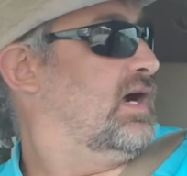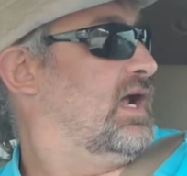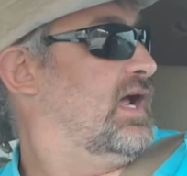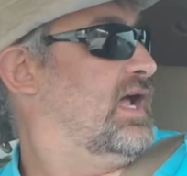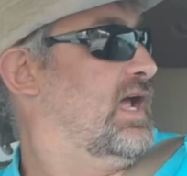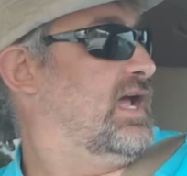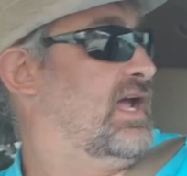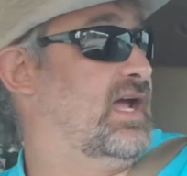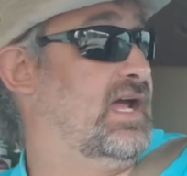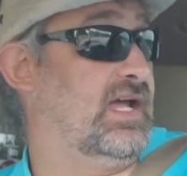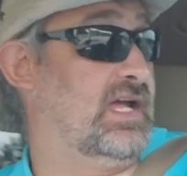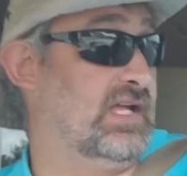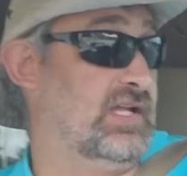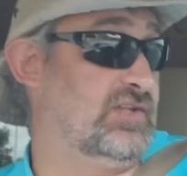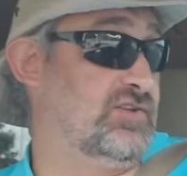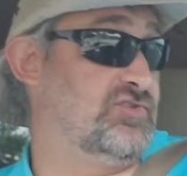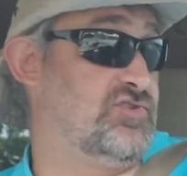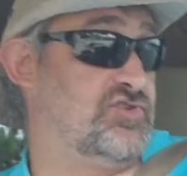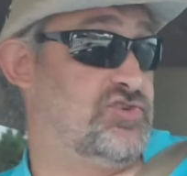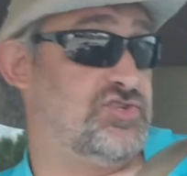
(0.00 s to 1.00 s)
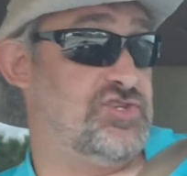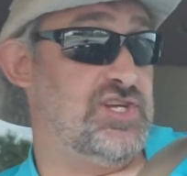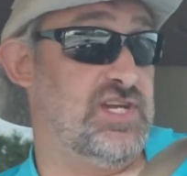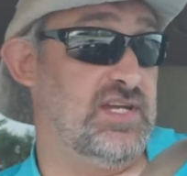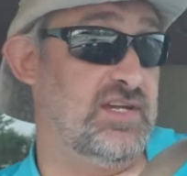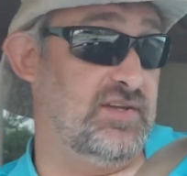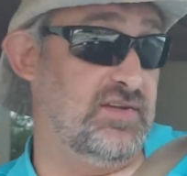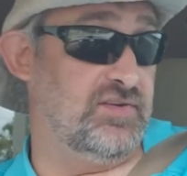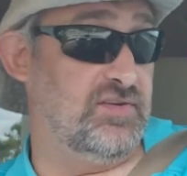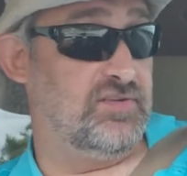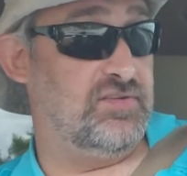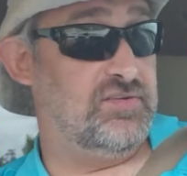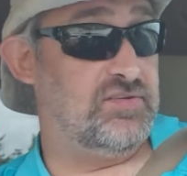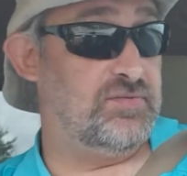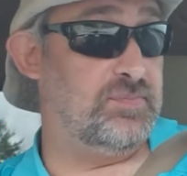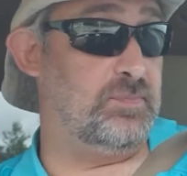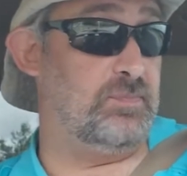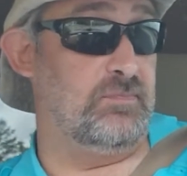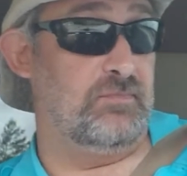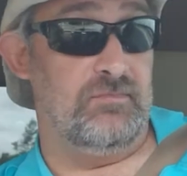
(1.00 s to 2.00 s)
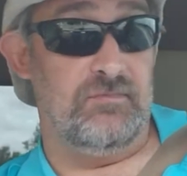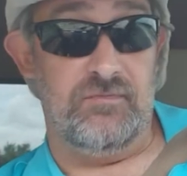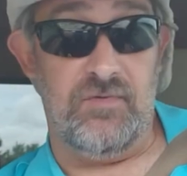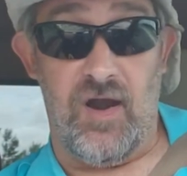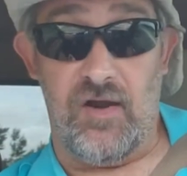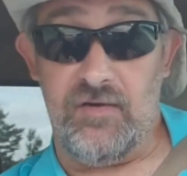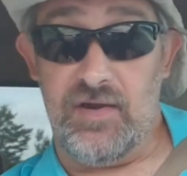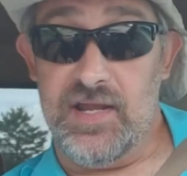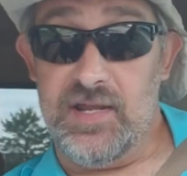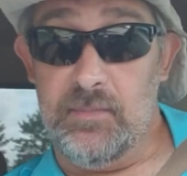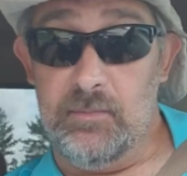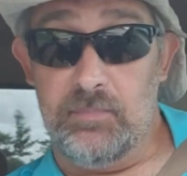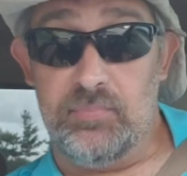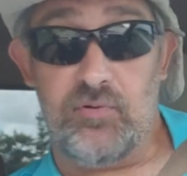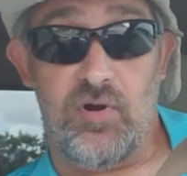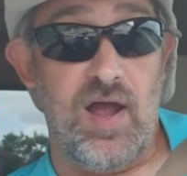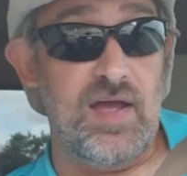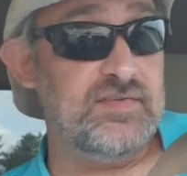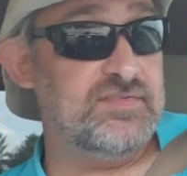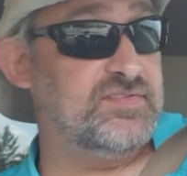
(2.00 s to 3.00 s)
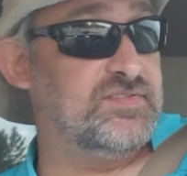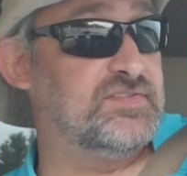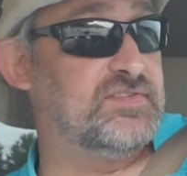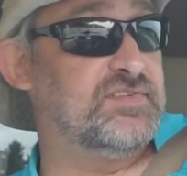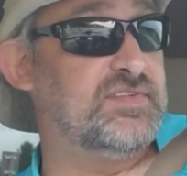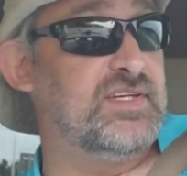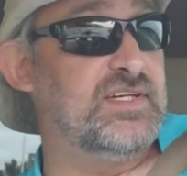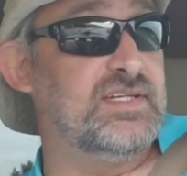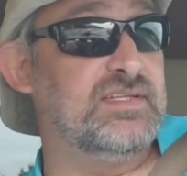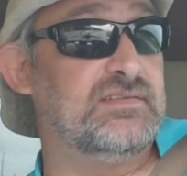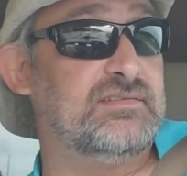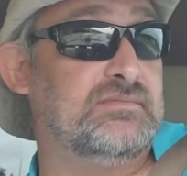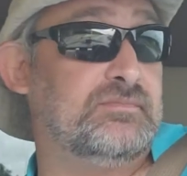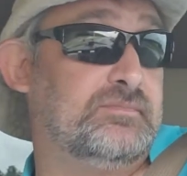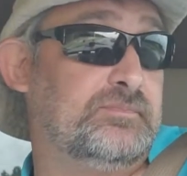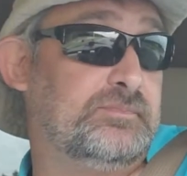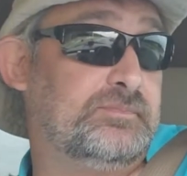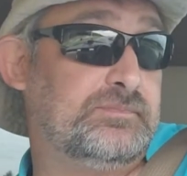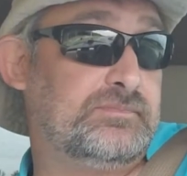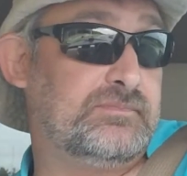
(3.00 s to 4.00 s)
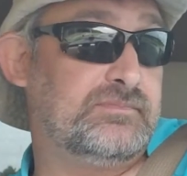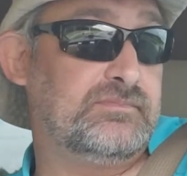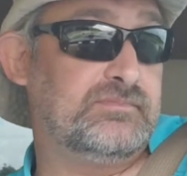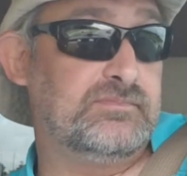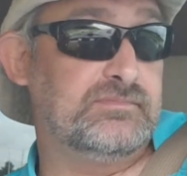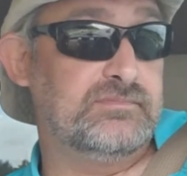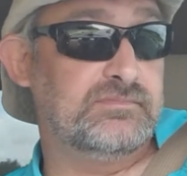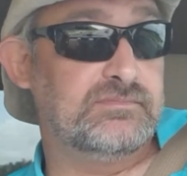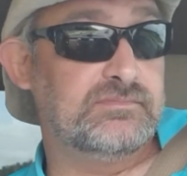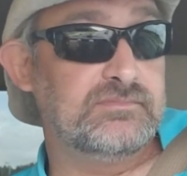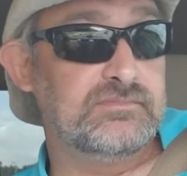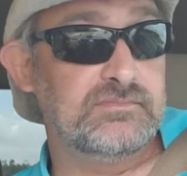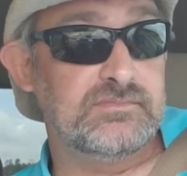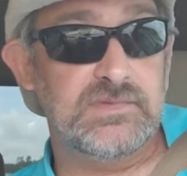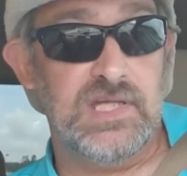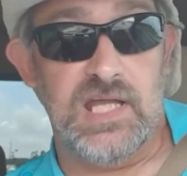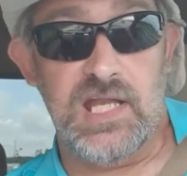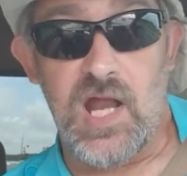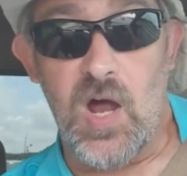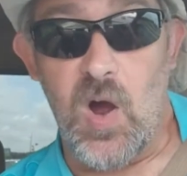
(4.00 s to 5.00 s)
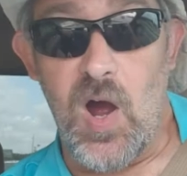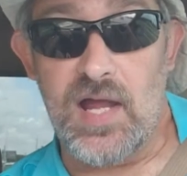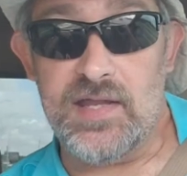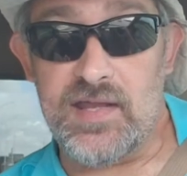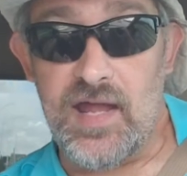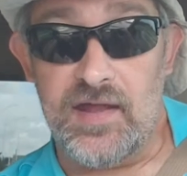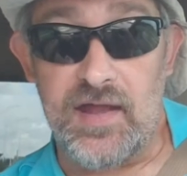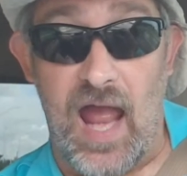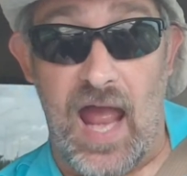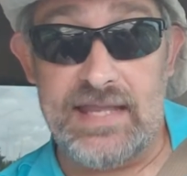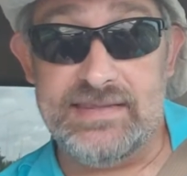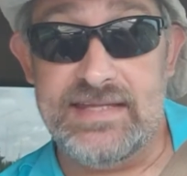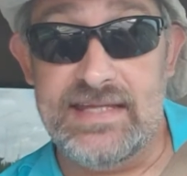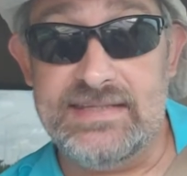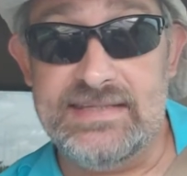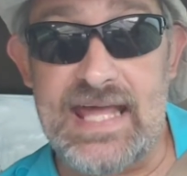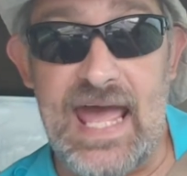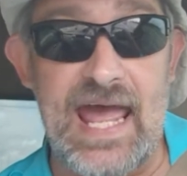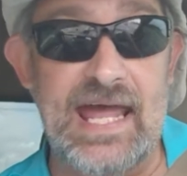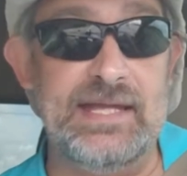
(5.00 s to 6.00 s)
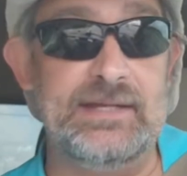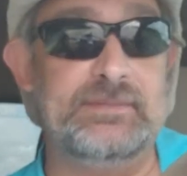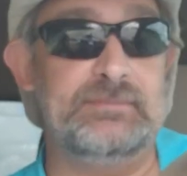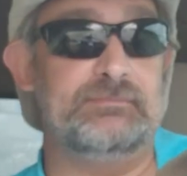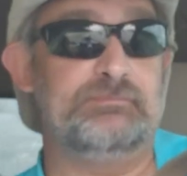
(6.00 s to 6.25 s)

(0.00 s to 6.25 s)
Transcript: and she is very impressed that, I did that.